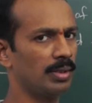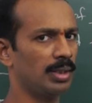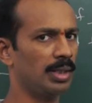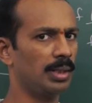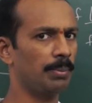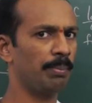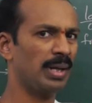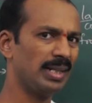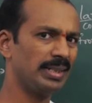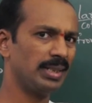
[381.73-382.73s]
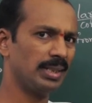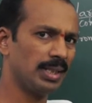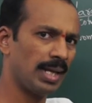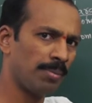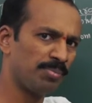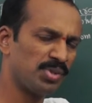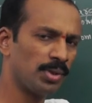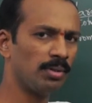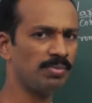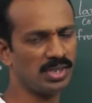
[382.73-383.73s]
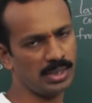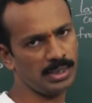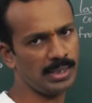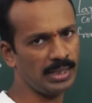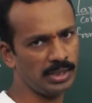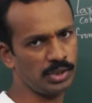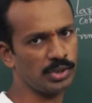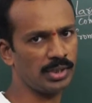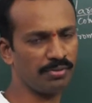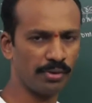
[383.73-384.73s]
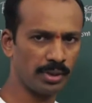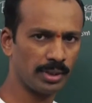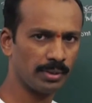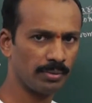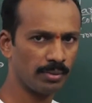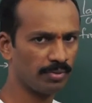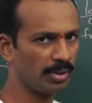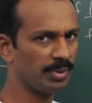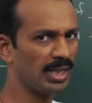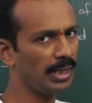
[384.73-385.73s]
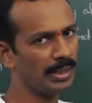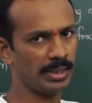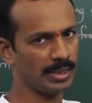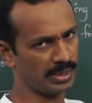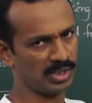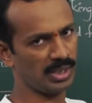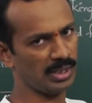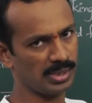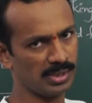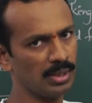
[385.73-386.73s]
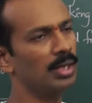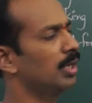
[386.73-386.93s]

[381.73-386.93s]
the blood absorbs the digested food from the intestines.